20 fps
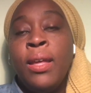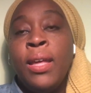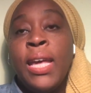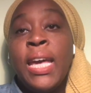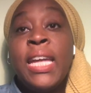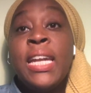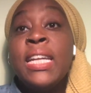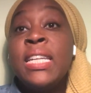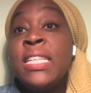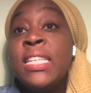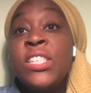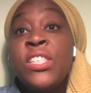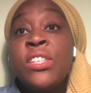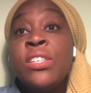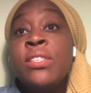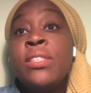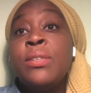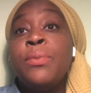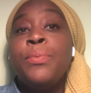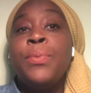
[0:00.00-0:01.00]
In addition
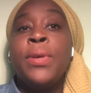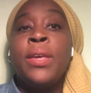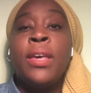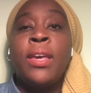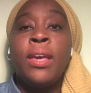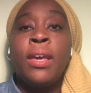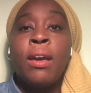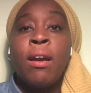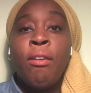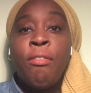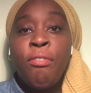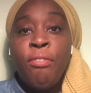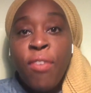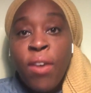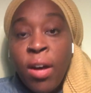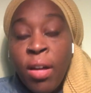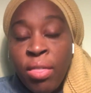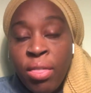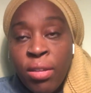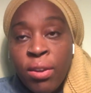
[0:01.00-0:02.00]
to being a
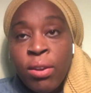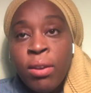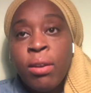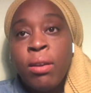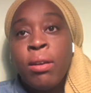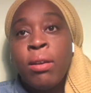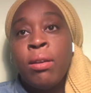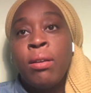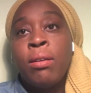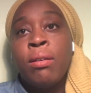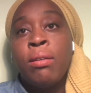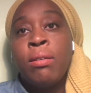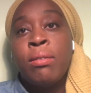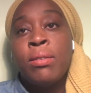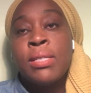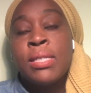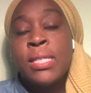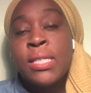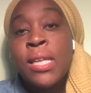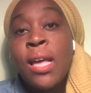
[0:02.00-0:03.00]
father,
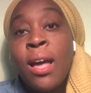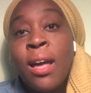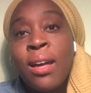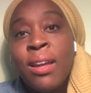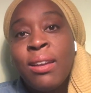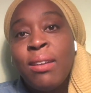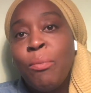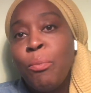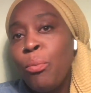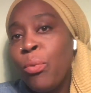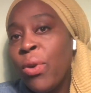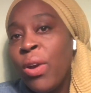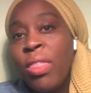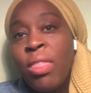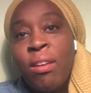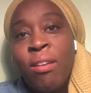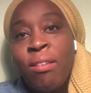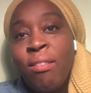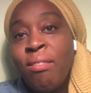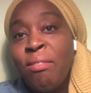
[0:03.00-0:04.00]
son,
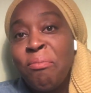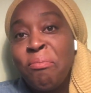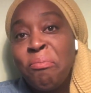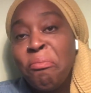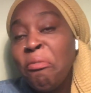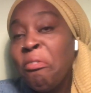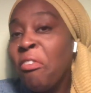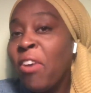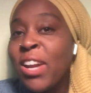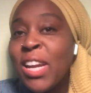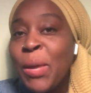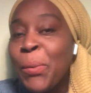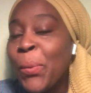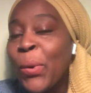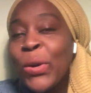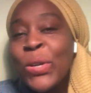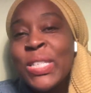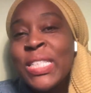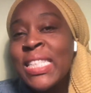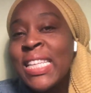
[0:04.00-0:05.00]
brother, funny
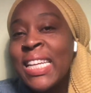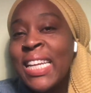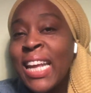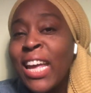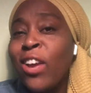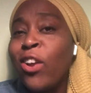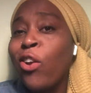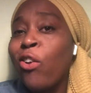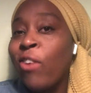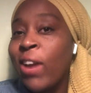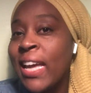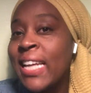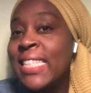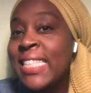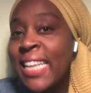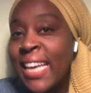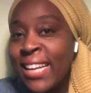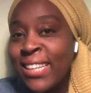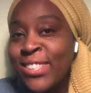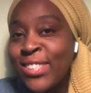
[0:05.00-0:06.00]
person, and great
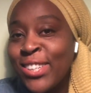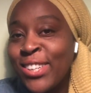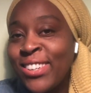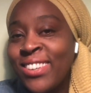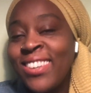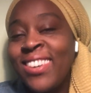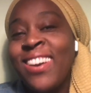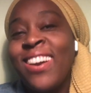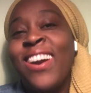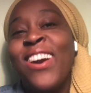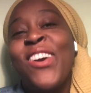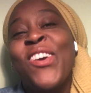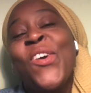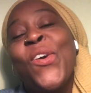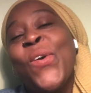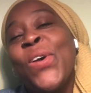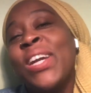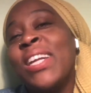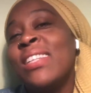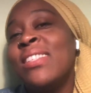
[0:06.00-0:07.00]
dancer,
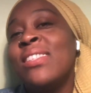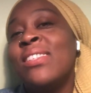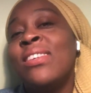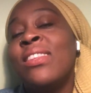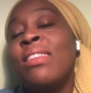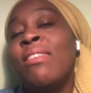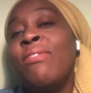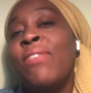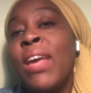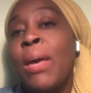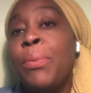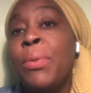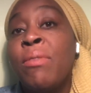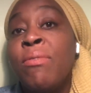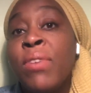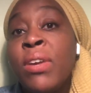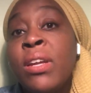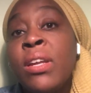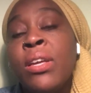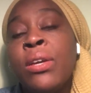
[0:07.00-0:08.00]
according to the family
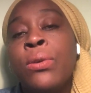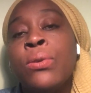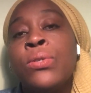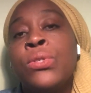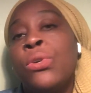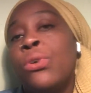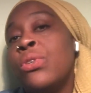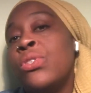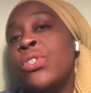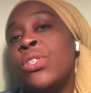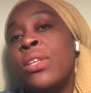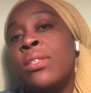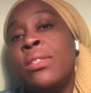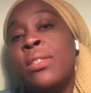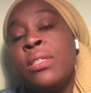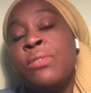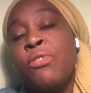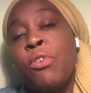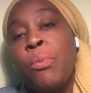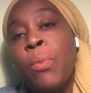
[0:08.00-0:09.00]
videos on
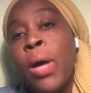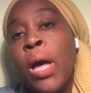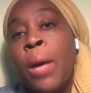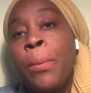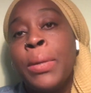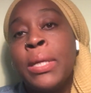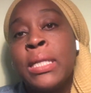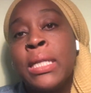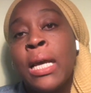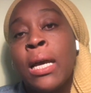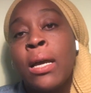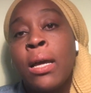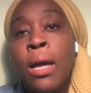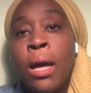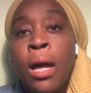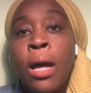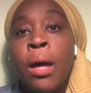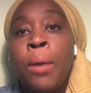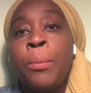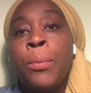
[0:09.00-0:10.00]

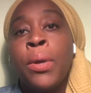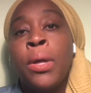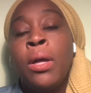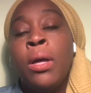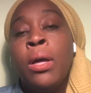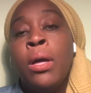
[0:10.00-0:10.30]
justiceformuhammad.com,